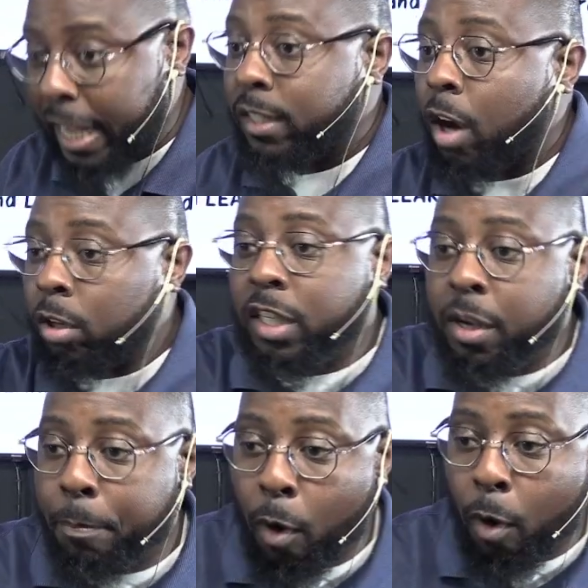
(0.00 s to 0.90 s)
They talk to
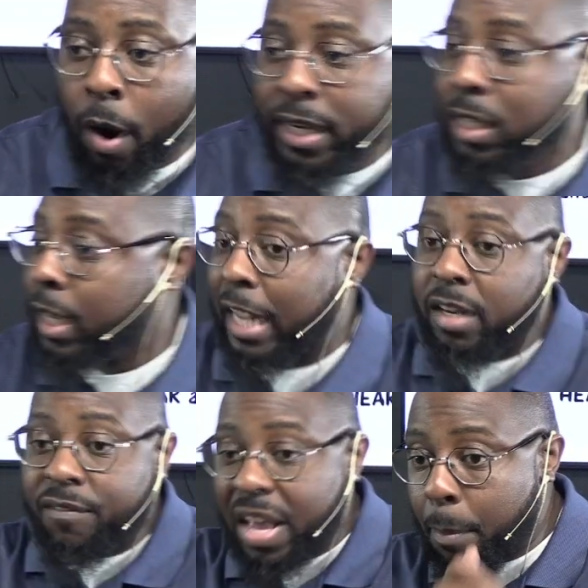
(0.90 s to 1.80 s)
these boys. They
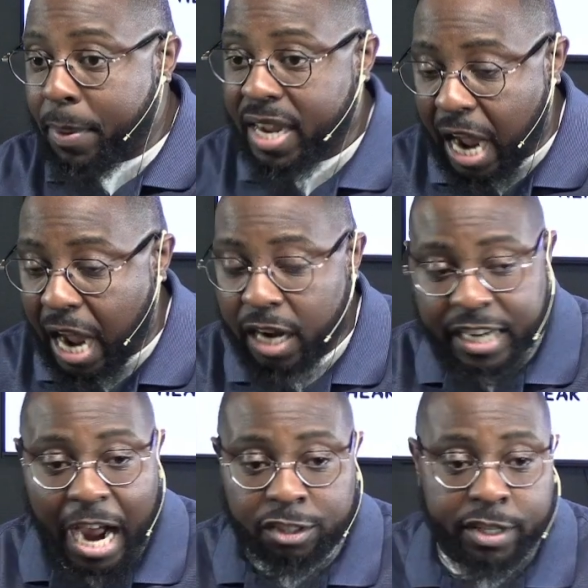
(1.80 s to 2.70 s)
develop a
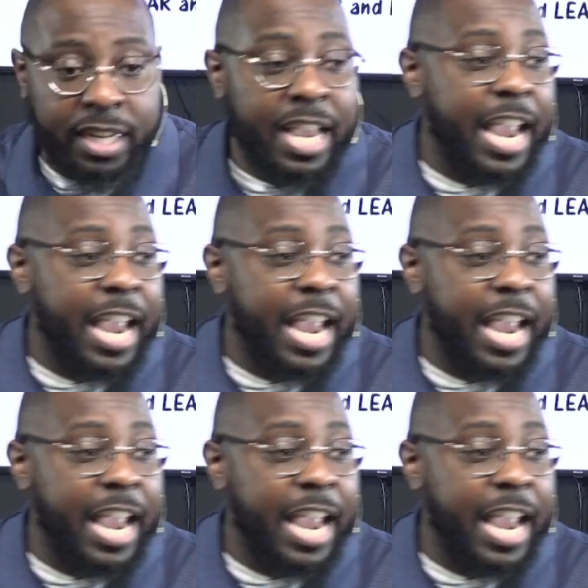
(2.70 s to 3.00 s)
doctrine.